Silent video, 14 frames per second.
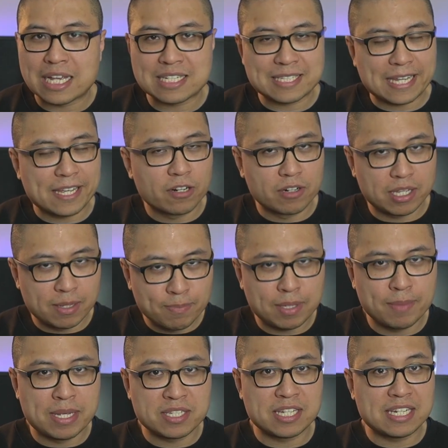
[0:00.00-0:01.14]
as they are
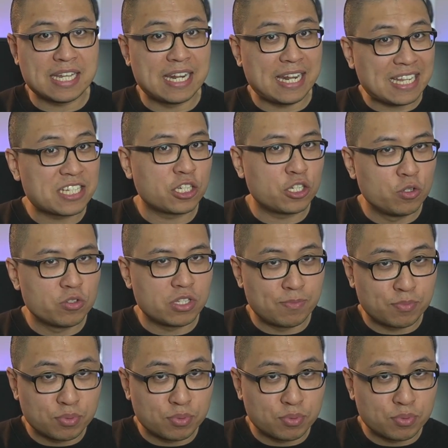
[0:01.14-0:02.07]
implemented and executed